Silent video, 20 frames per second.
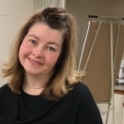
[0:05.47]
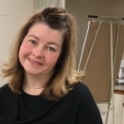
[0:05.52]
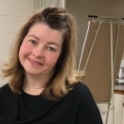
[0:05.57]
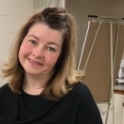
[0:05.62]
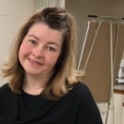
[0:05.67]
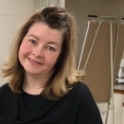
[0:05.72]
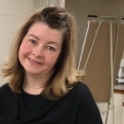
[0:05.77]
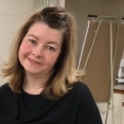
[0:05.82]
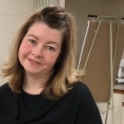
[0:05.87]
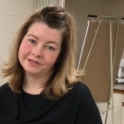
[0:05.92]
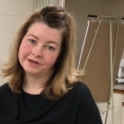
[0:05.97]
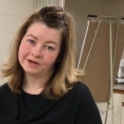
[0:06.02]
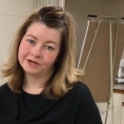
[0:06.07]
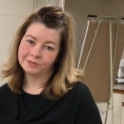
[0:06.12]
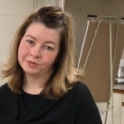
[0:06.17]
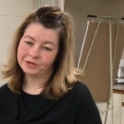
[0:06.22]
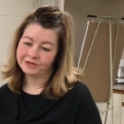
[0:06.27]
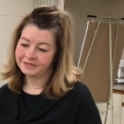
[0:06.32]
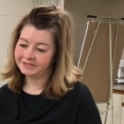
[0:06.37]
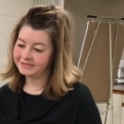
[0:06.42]
today to talk
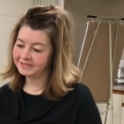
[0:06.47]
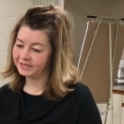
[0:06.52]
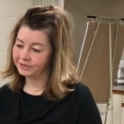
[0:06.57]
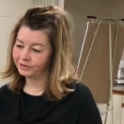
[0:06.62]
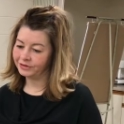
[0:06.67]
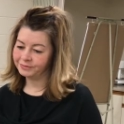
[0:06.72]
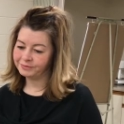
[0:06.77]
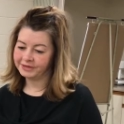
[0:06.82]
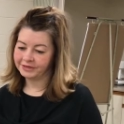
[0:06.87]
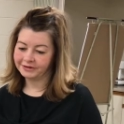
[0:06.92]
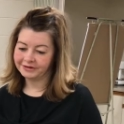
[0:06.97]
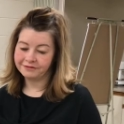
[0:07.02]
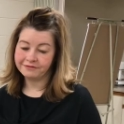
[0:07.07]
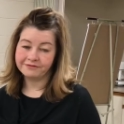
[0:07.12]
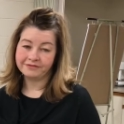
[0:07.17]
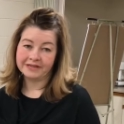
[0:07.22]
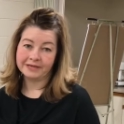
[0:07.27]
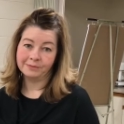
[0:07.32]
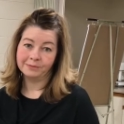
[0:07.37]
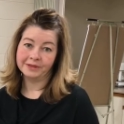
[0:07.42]
about the Terryberry
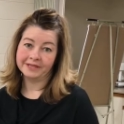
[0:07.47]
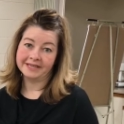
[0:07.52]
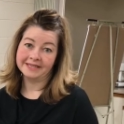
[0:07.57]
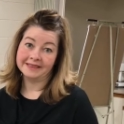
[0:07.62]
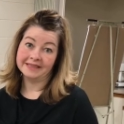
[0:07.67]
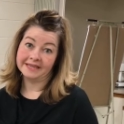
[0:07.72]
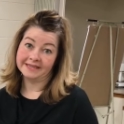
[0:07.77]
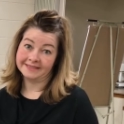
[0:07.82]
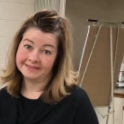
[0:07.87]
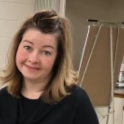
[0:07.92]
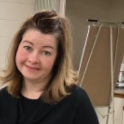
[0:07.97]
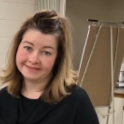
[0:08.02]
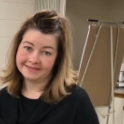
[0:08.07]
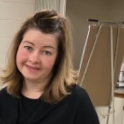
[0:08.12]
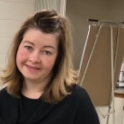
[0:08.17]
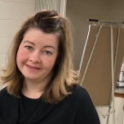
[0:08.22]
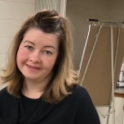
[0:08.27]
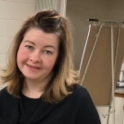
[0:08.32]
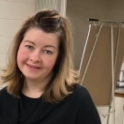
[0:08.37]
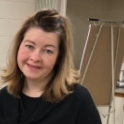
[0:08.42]
family
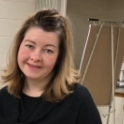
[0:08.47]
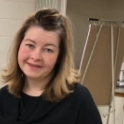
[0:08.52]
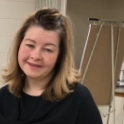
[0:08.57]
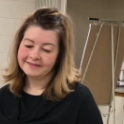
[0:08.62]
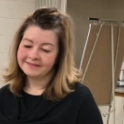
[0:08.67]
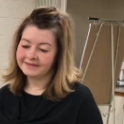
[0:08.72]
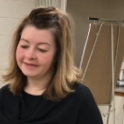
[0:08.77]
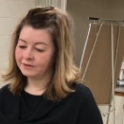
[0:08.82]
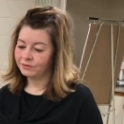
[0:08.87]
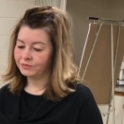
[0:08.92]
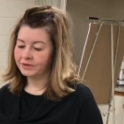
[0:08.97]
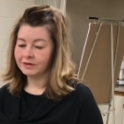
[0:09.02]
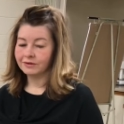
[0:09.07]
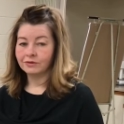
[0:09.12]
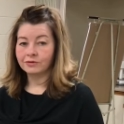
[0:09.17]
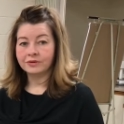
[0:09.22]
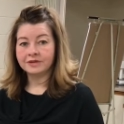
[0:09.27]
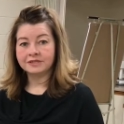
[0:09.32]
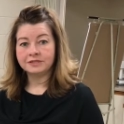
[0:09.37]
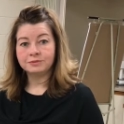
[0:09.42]
legacy that we are
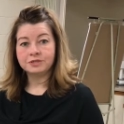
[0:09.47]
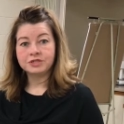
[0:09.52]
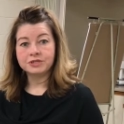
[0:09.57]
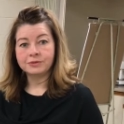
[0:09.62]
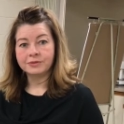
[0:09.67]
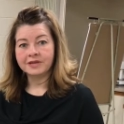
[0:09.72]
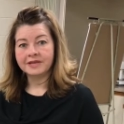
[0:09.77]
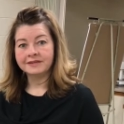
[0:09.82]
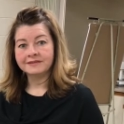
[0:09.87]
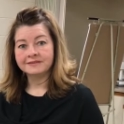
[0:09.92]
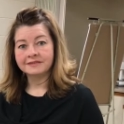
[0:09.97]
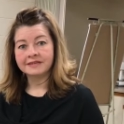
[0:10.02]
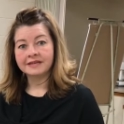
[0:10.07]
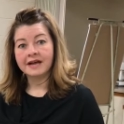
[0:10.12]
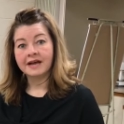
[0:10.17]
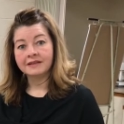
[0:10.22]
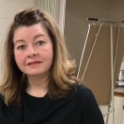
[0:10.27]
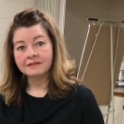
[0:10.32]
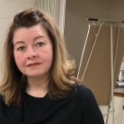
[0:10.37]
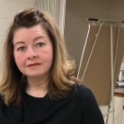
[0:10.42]
going to be showcasing
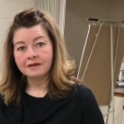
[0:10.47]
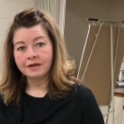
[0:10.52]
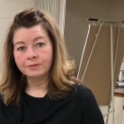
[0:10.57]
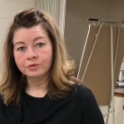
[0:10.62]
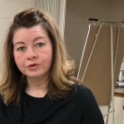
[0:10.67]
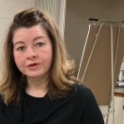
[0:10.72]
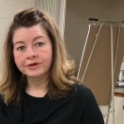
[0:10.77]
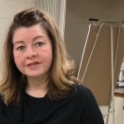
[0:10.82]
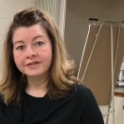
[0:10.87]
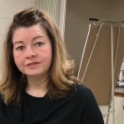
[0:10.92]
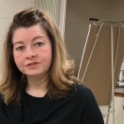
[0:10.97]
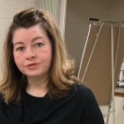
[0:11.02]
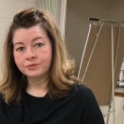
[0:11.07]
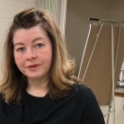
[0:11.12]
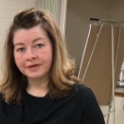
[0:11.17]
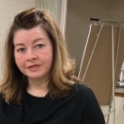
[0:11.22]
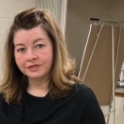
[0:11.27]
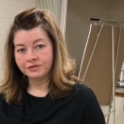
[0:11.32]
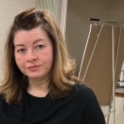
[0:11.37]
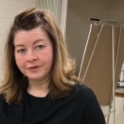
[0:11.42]
at the library in
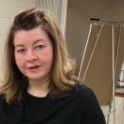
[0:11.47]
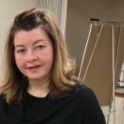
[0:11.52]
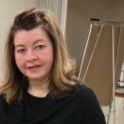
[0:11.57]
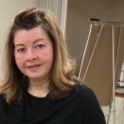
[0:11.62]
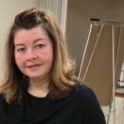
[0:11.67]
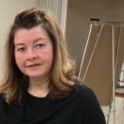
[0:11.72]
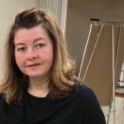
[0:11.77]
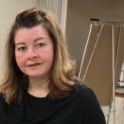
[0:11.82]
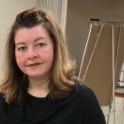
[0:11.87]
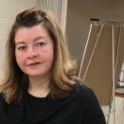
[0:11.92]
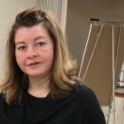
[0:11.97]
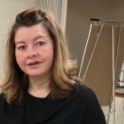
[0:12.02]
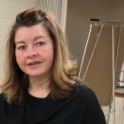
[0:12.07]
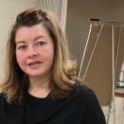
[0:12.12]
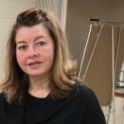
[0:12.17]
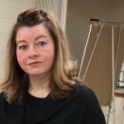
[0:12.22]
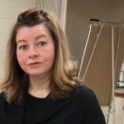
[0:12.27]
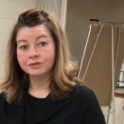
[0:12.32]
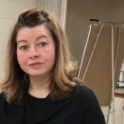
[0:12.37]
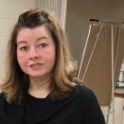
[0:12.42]
2020 on our
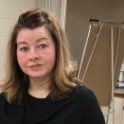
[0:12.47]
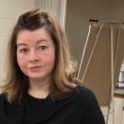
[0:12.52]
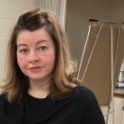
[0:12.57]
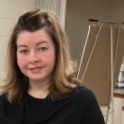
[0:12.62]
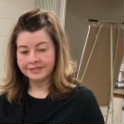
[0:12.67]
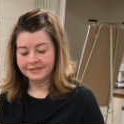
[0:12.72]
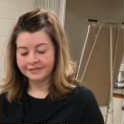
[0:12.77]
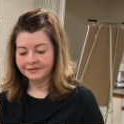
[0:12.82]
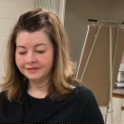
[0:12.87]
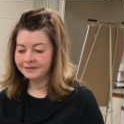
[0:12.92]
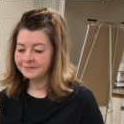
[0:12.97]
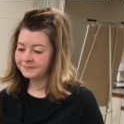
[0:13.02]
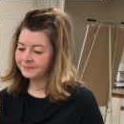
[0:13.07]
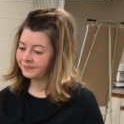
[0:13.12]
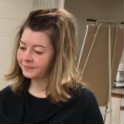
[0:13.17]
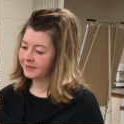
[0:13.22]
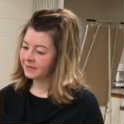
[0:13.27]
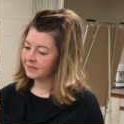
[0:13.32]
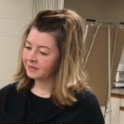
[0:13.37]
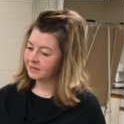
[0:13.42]
anniversary year.
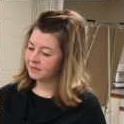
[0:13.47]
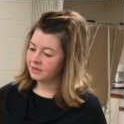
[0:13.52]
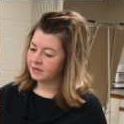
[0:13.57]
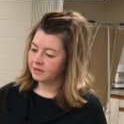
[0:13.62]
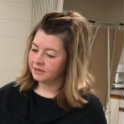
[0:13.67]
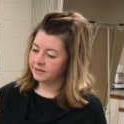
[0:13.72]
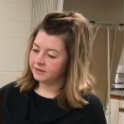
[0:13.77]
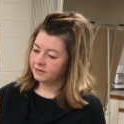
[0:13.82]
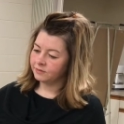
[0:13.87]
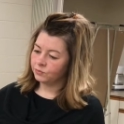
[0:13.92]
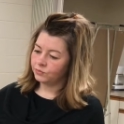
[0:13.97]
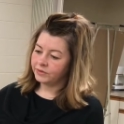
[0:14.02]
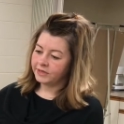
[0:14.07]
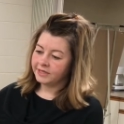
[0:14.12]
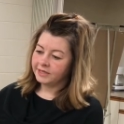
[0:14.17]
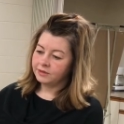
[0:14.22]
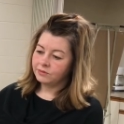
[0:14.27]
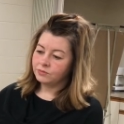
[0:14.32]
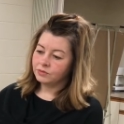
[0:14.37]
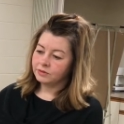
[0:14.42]

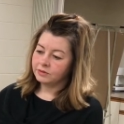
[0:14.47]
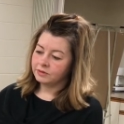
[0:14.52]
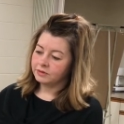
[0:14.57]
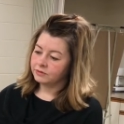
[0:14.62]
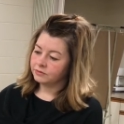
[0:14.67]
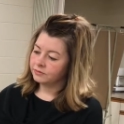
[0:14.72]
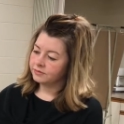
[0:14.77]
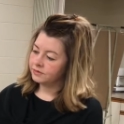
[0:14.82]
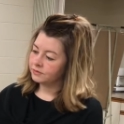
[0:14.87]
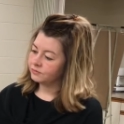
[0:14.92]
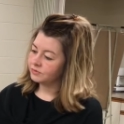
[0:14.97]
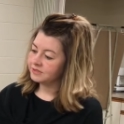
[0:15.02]
We were the